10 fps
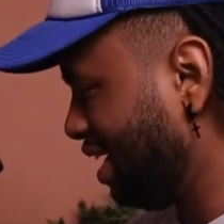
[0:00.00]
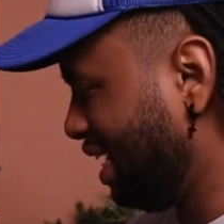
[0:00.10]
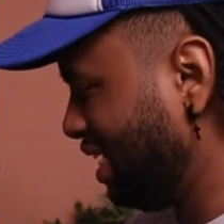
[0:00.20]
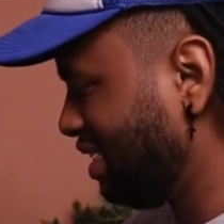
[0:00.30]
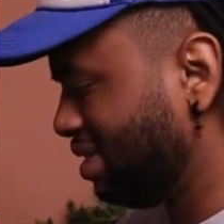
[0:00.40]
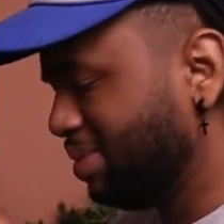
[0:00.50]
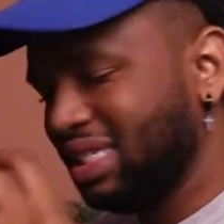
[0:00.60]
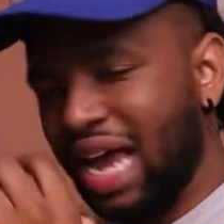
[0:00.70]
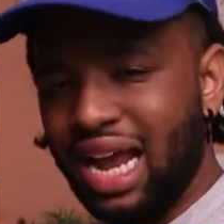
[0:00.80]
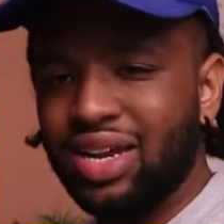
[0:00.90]
it needs to be
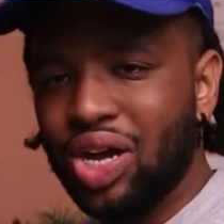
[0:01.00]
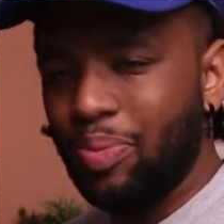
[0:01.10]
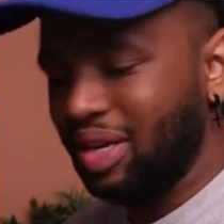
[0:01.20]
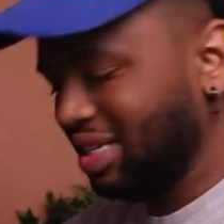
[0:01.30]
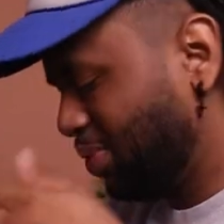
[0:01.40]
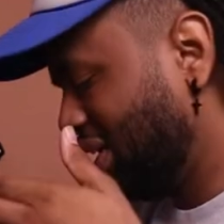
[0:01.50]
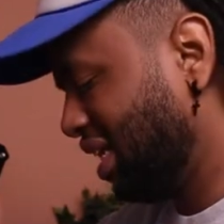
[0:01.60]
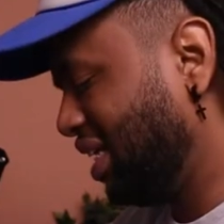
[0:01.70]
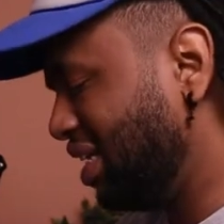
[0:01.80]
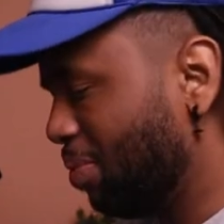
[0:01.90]
tightened up. It needs to be
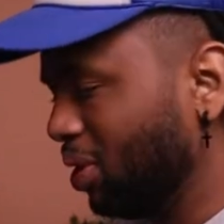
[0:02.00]
cleaned